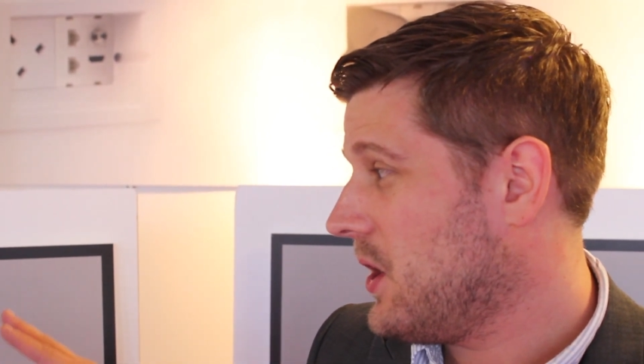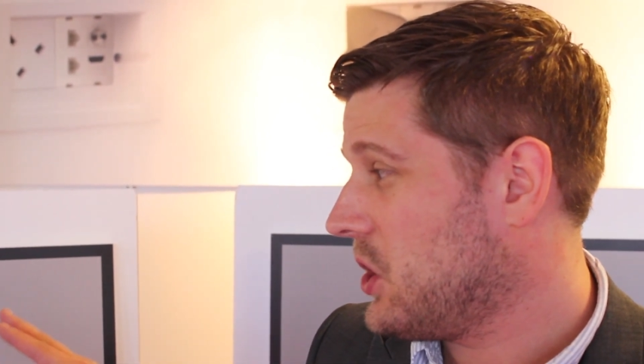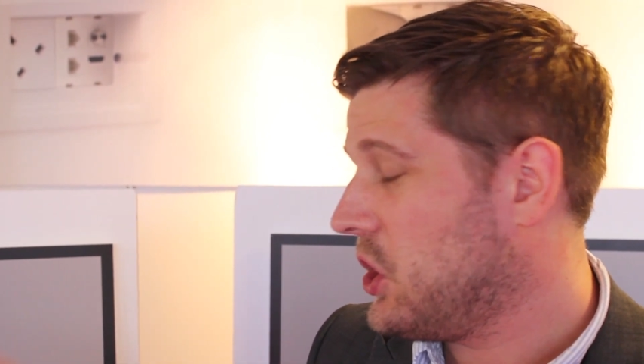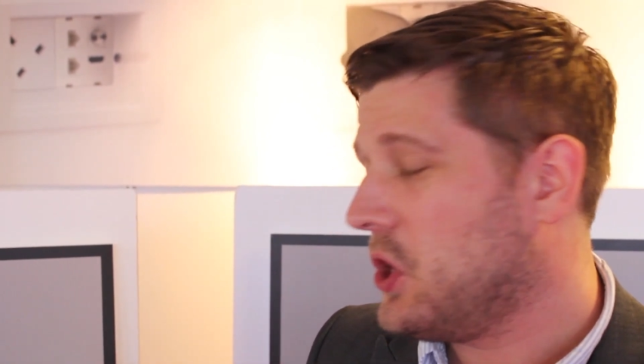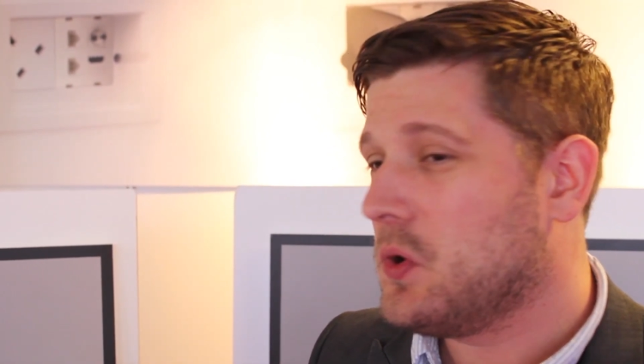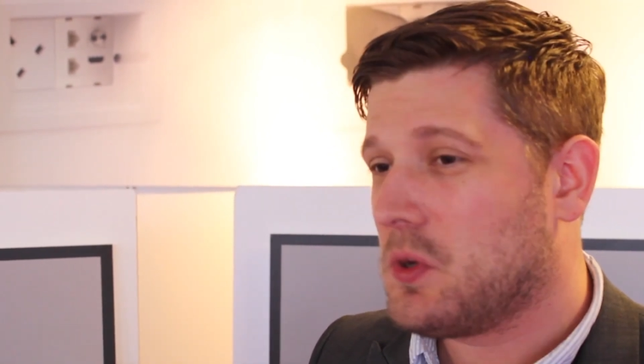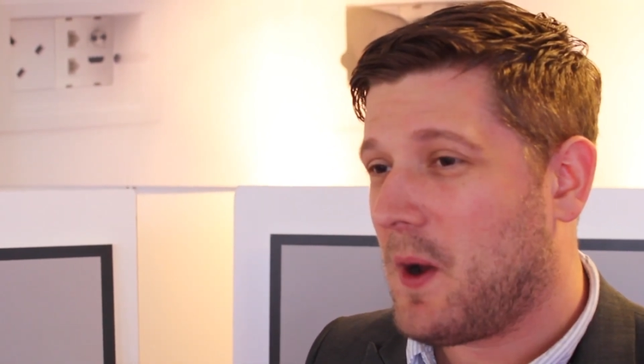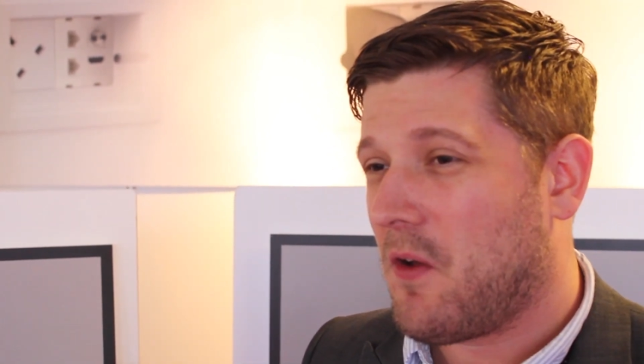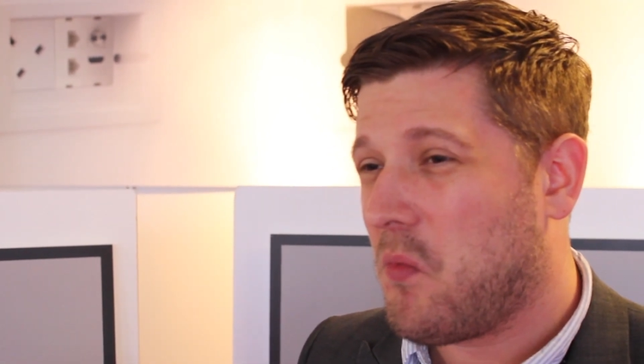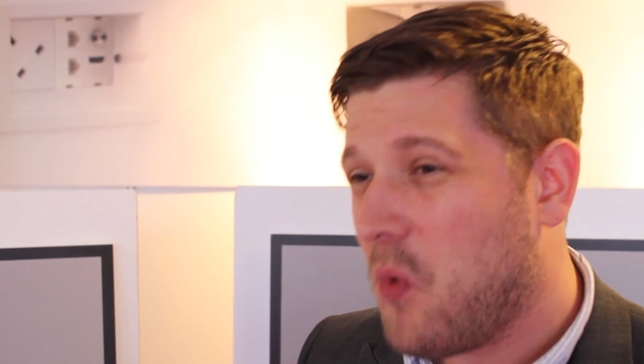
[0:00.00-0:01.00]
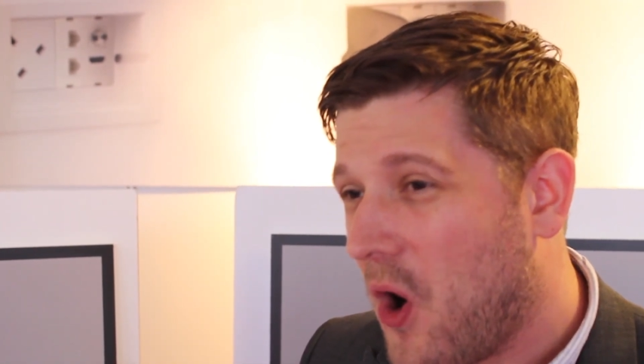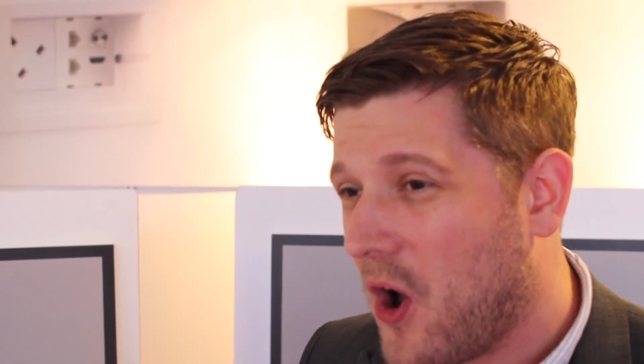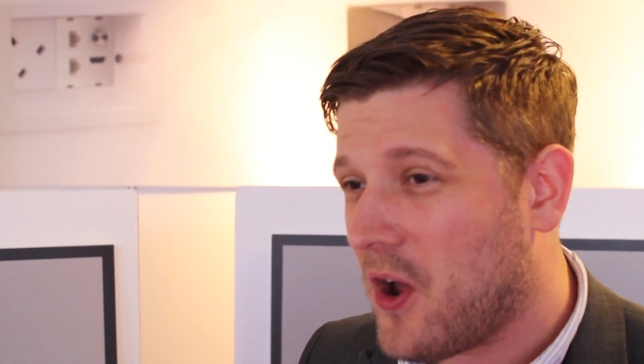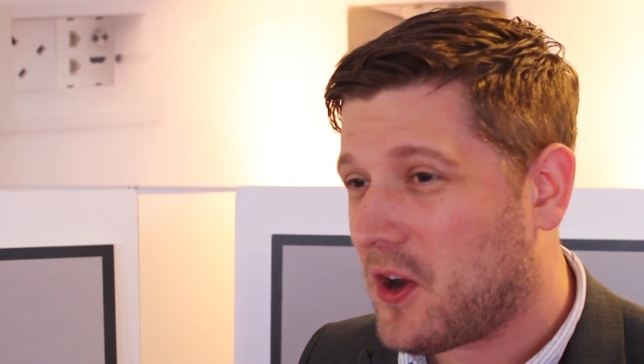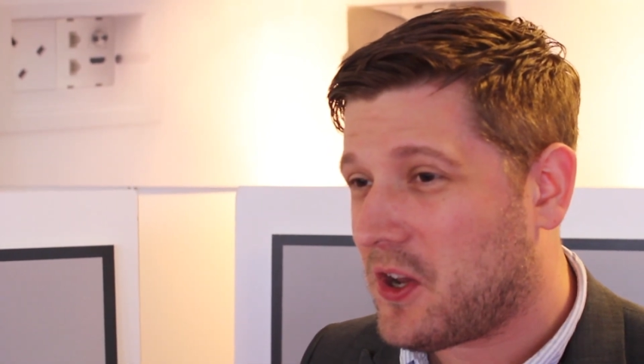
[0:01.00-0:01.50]
a huge amount of
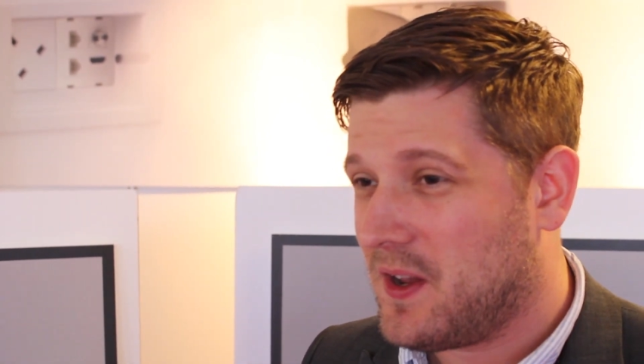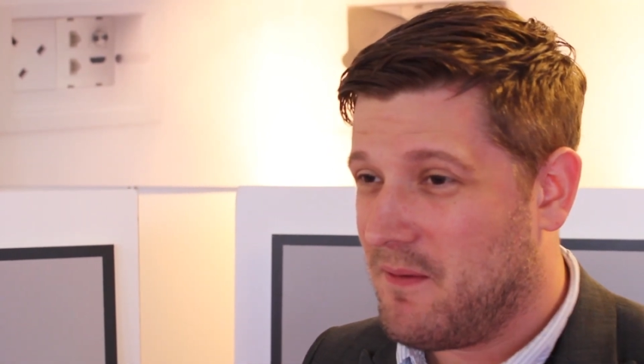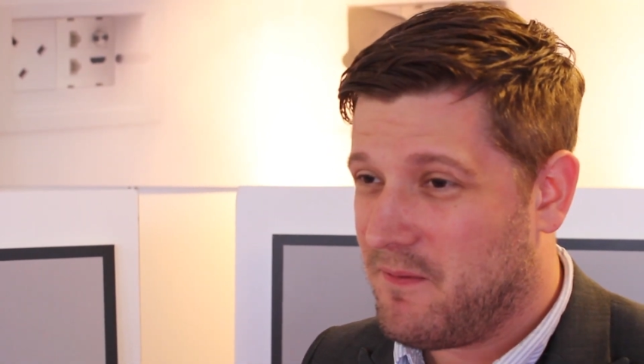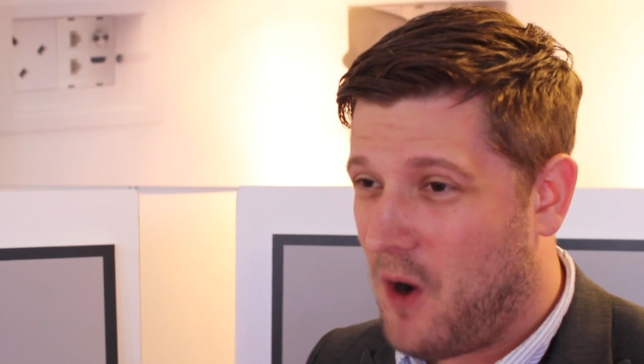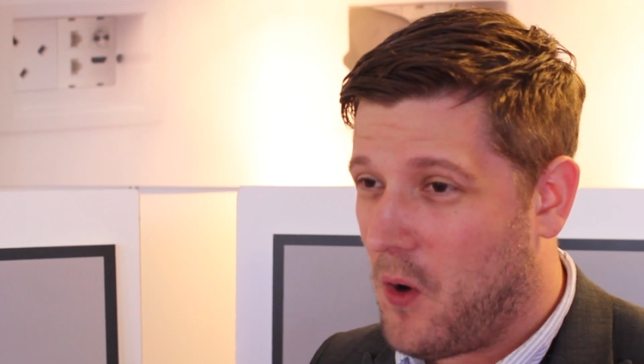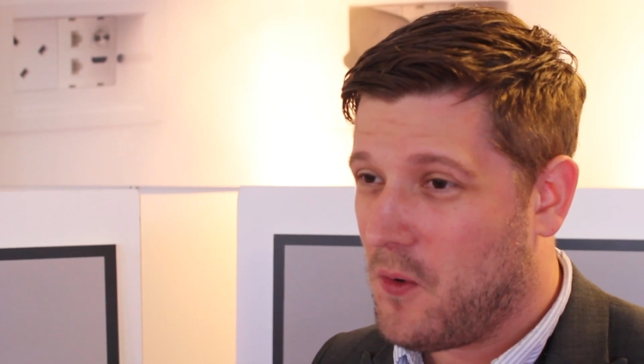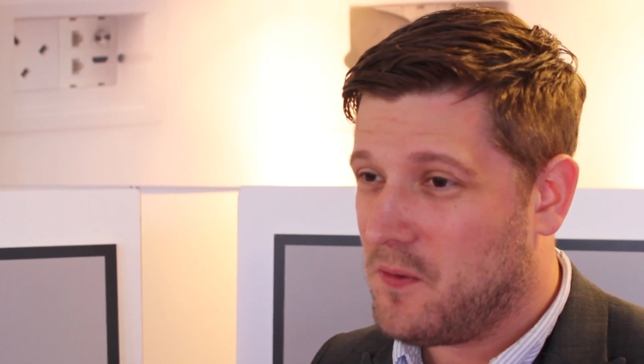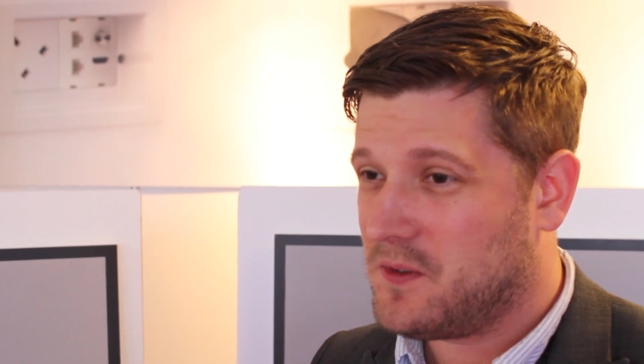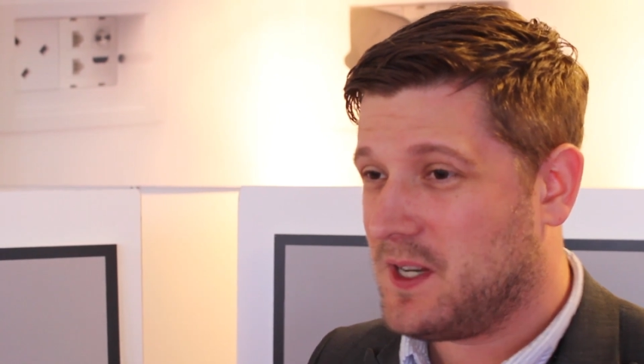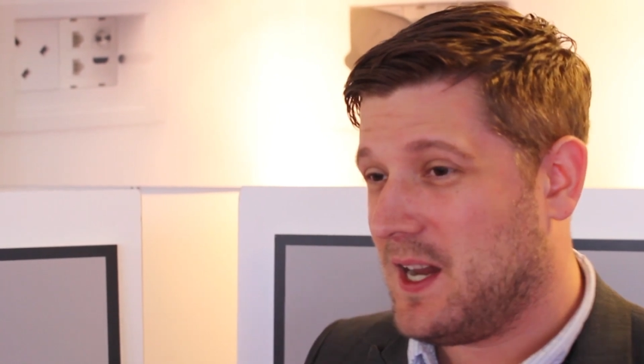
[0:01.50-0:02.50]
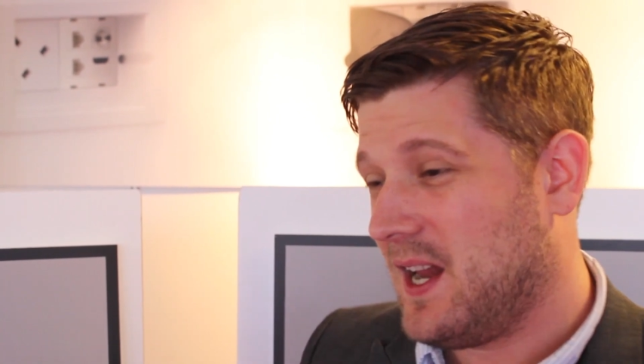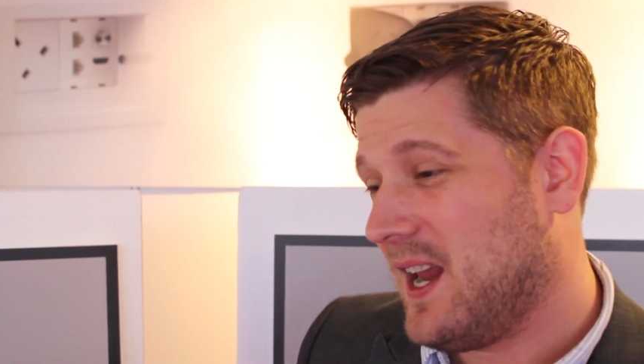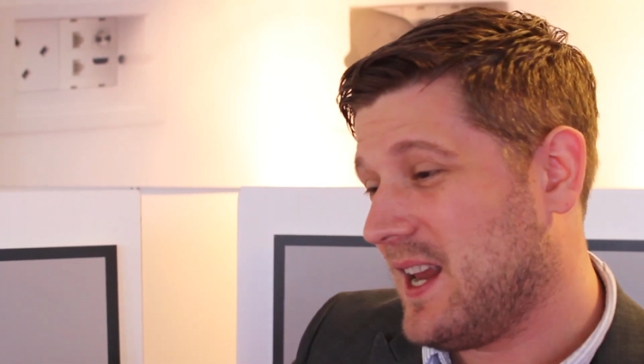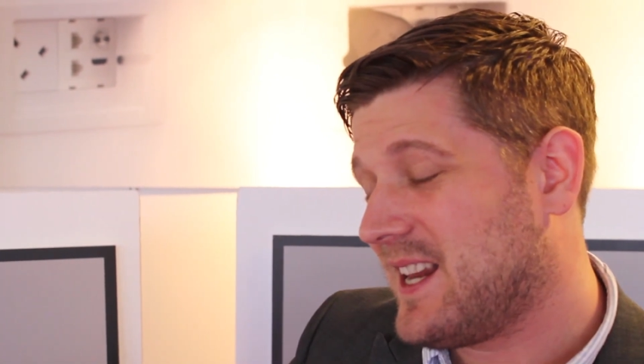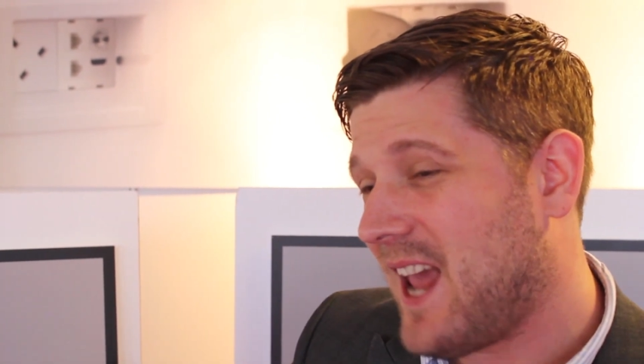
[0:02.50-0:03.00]
work involved
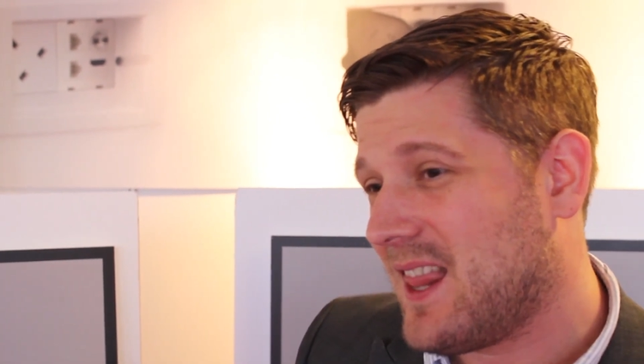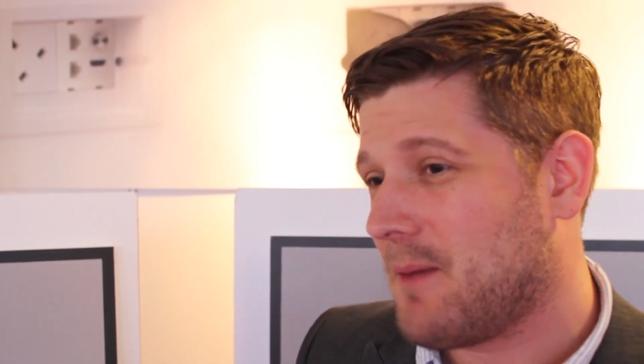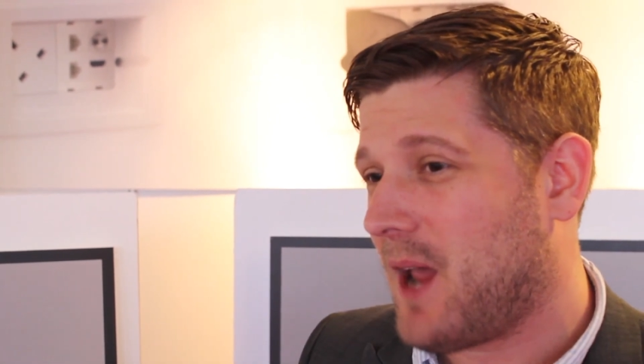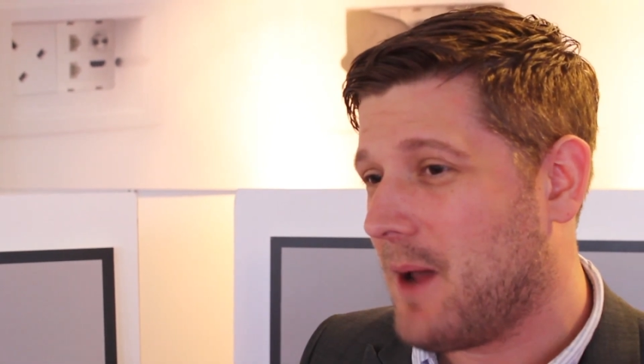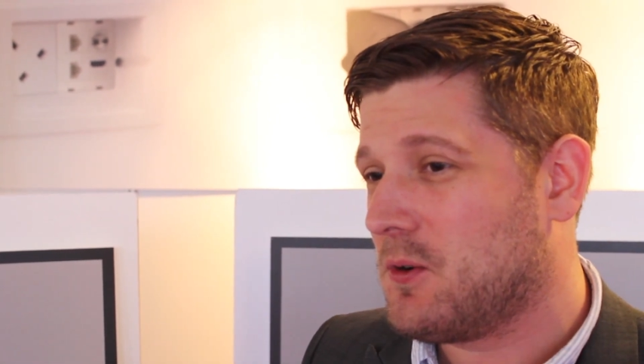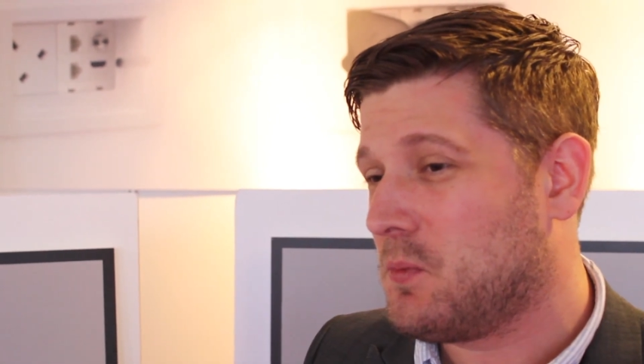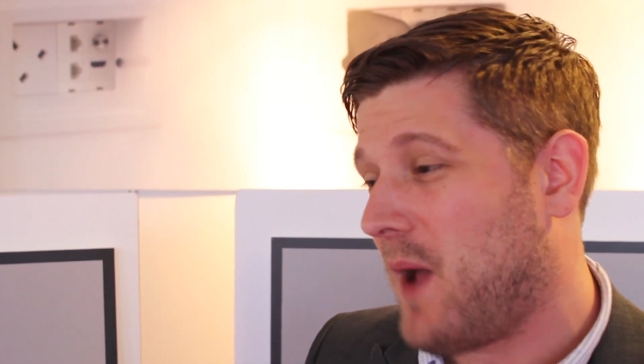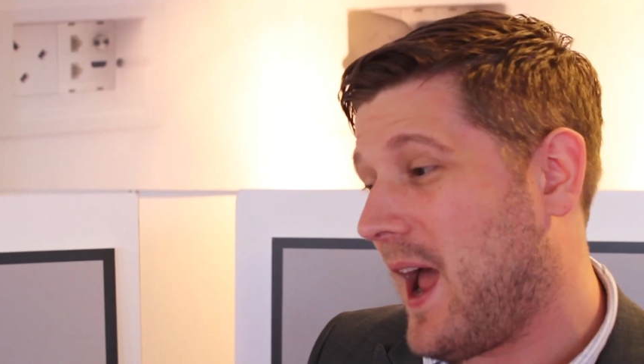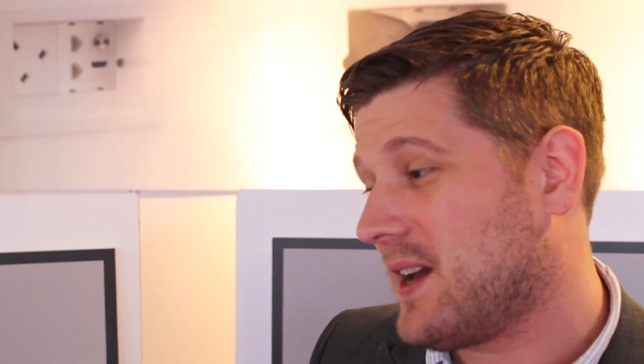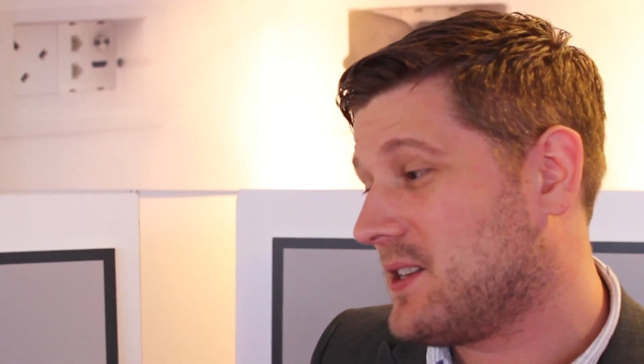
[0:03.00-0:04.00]
getting them cables back.